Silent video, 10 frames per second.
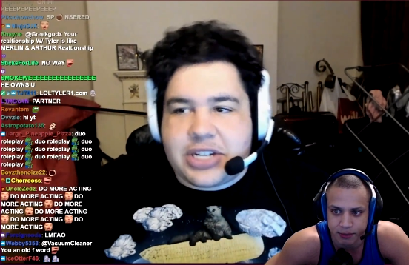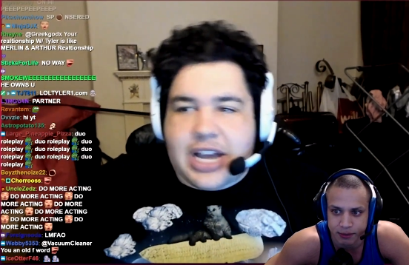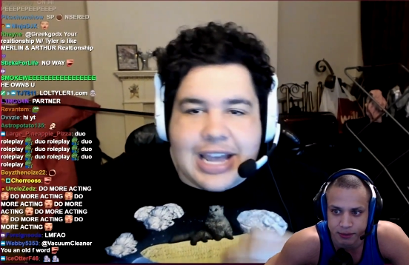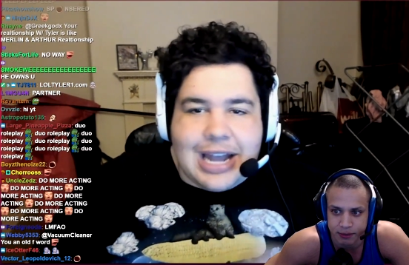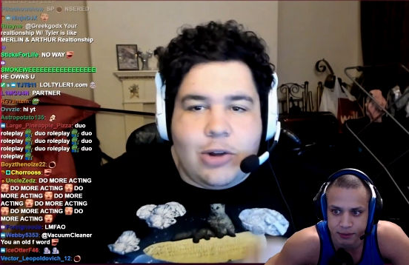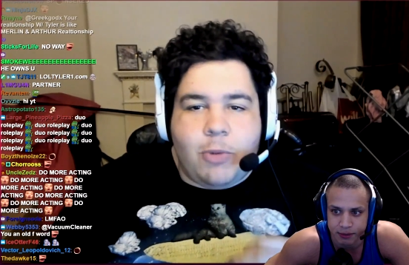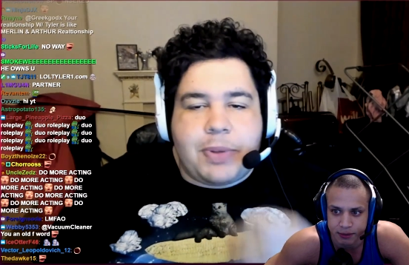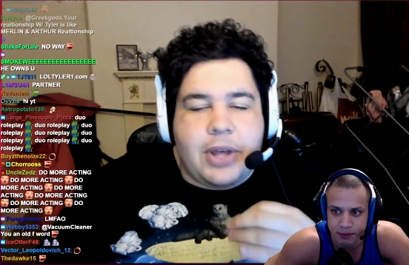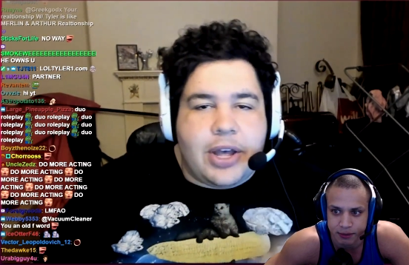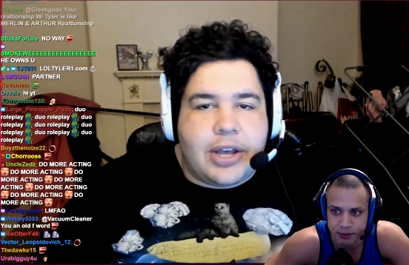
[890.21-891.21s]
Speaker 1: I get little
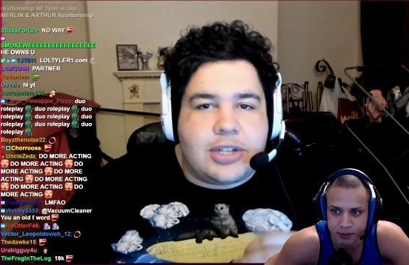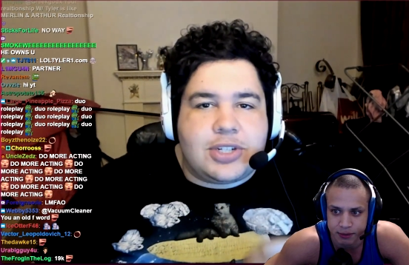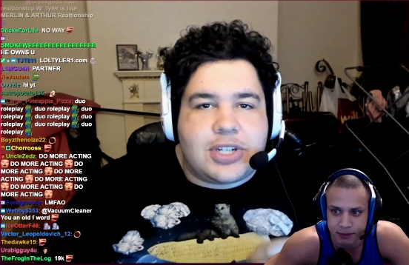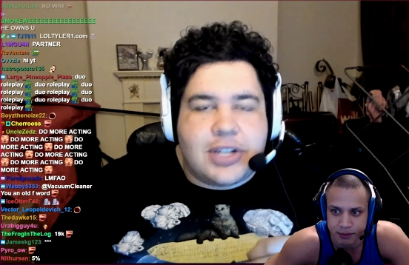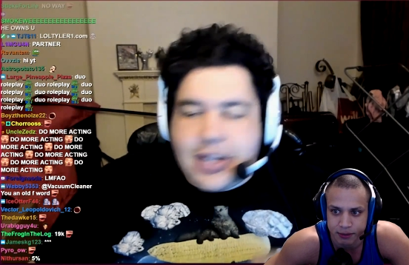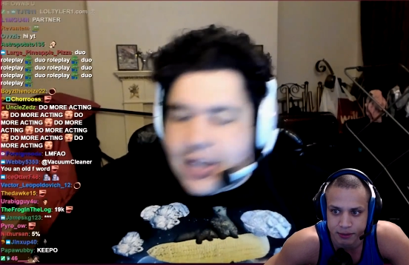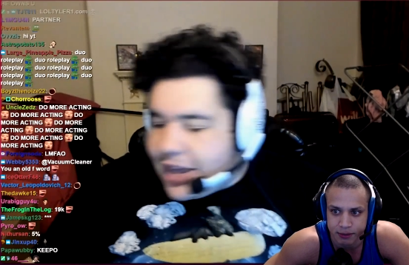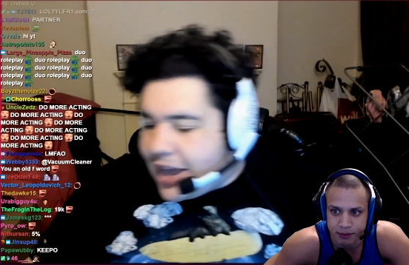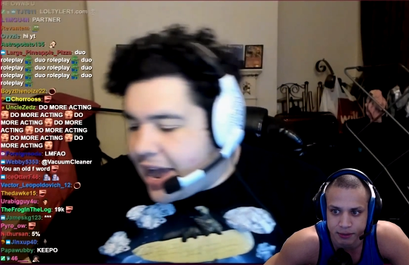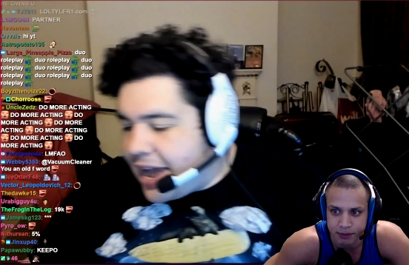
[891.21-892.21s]
perks,
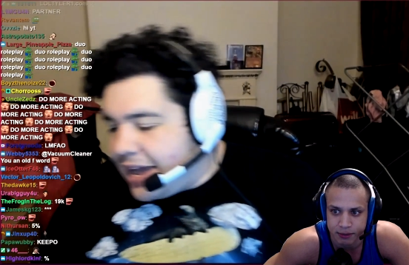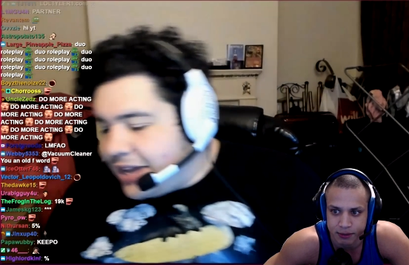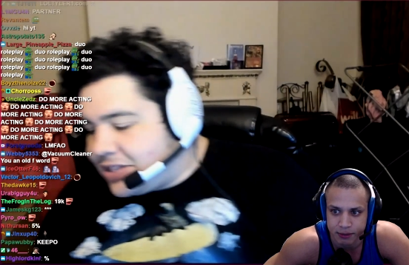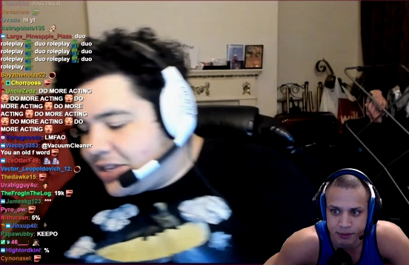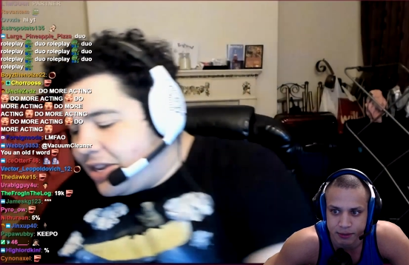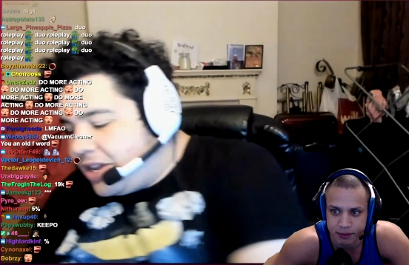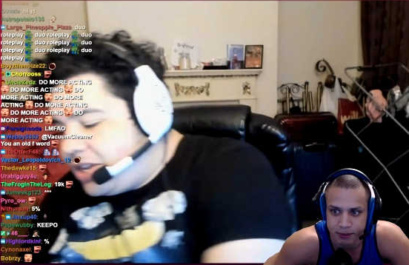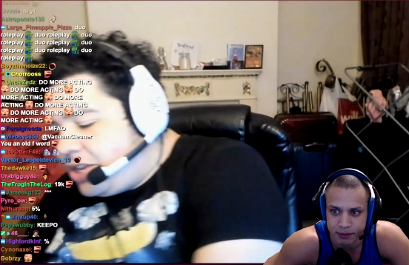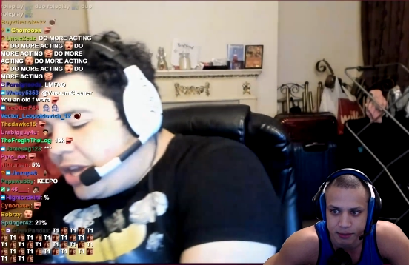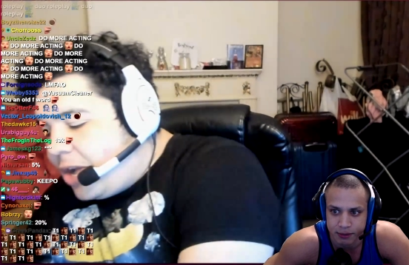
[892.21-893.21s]
and
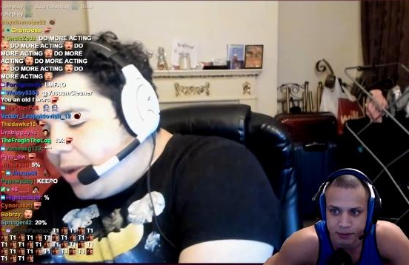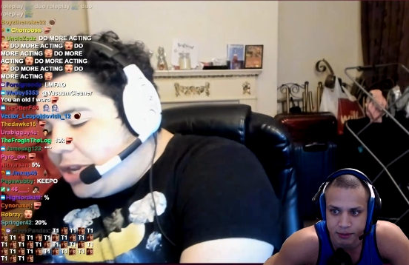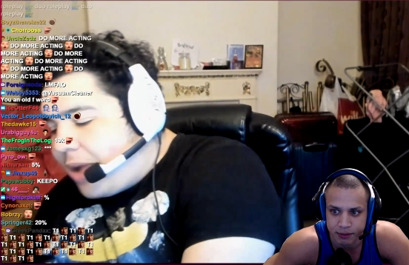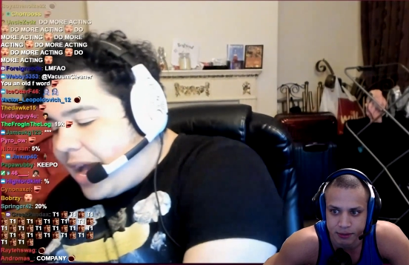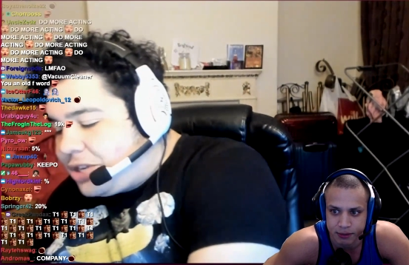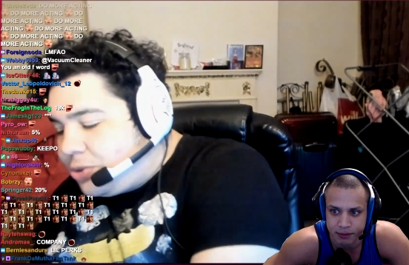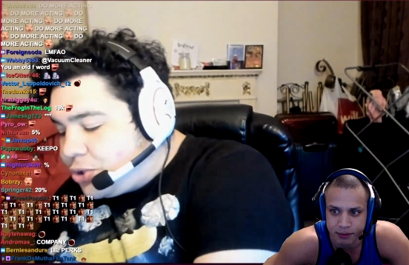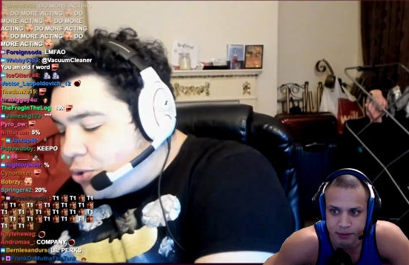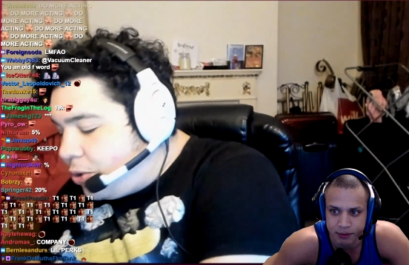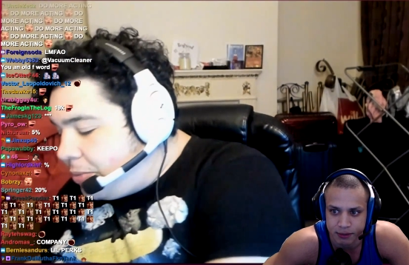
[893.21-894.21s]
you know when you had your
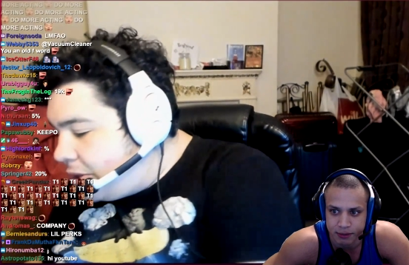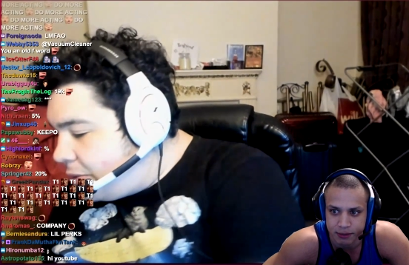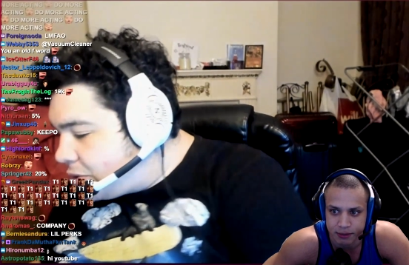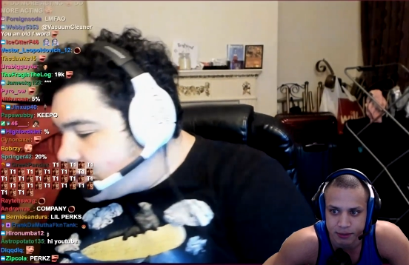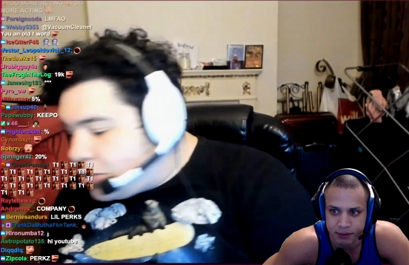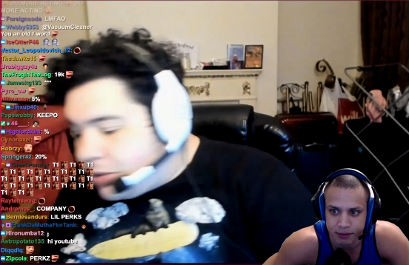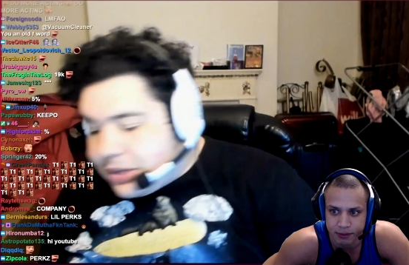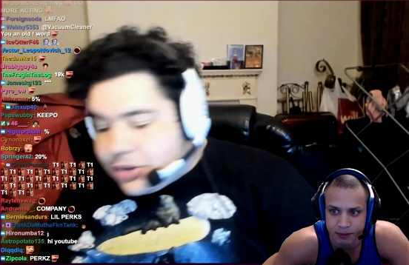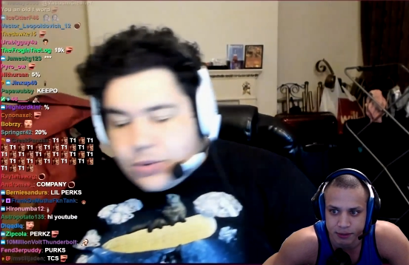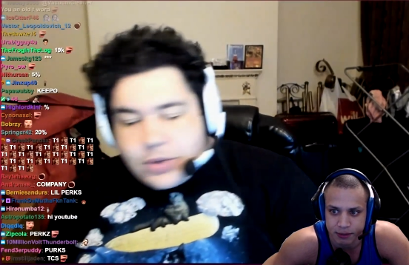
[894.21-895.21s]
tournament. What's the tournament called?